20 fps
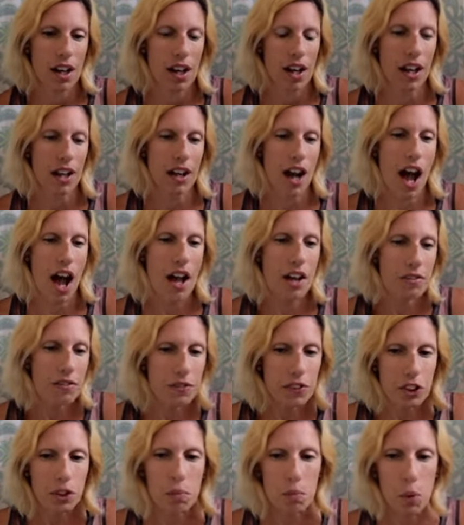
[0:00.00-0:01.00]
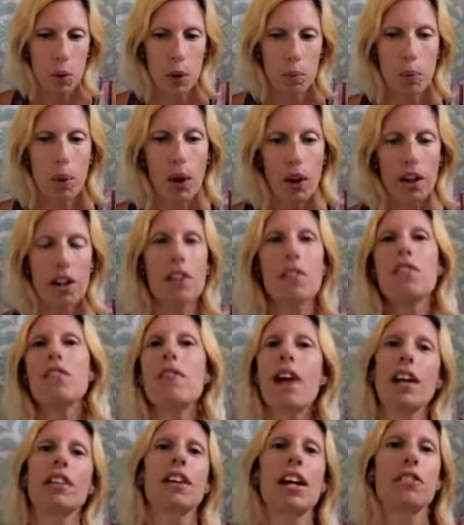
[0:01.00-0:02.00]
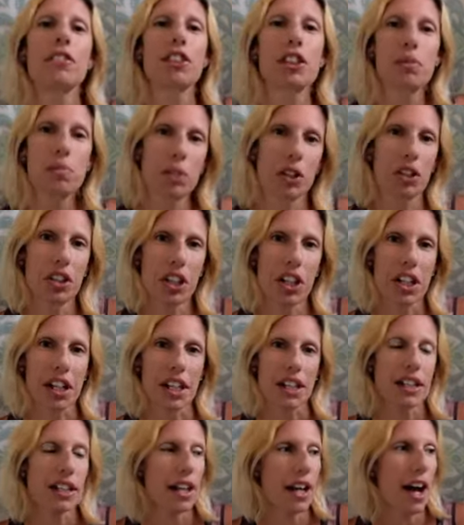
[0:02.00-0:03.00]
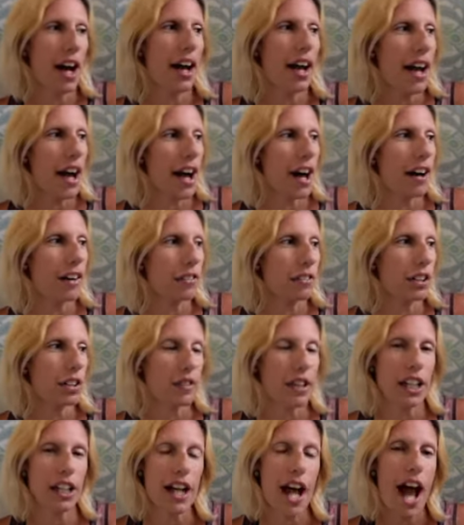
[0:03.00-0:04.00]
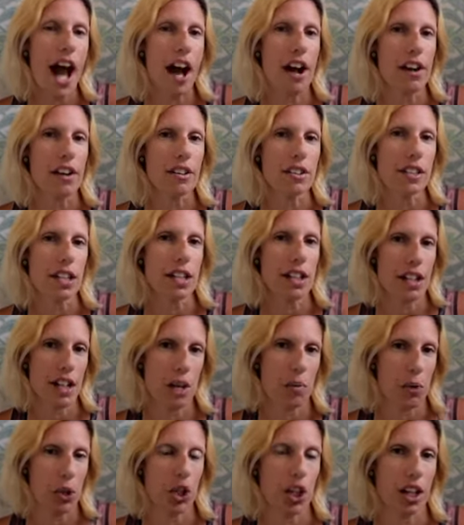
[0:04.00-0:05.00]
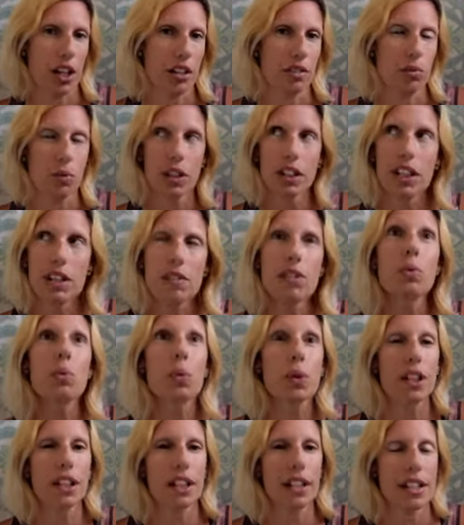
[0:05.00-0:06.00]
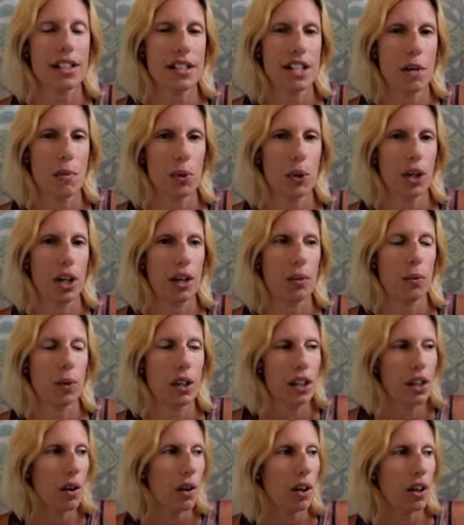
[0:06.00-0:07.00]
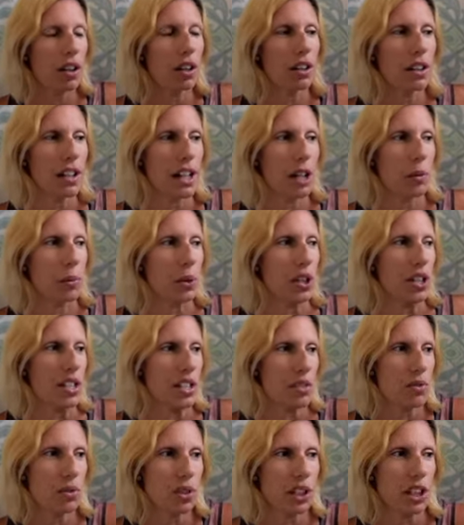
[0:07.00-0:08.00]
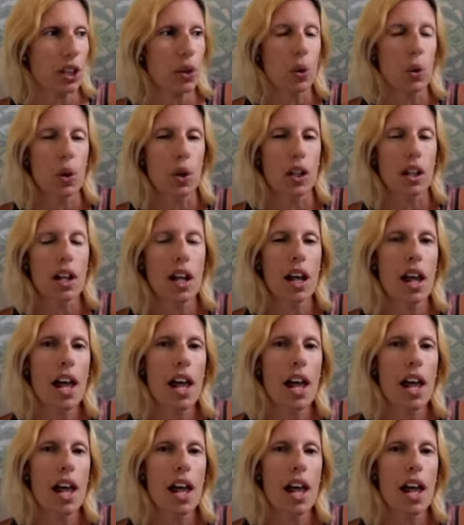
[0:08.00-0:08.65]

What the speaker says: And I feel more part of the van life community than I have living in a house in a neighborhood. We live in a really nice neighborhood. We know all our neighbors. They're really cool.